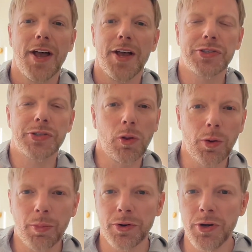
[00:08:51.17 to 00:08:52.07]
a
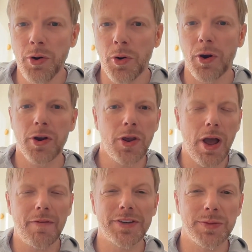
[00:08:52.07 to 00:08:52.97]
solopreneur, you
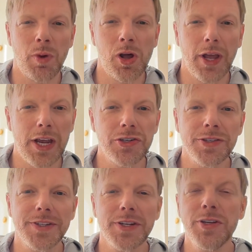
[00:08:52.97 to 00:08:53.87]
have a small agency,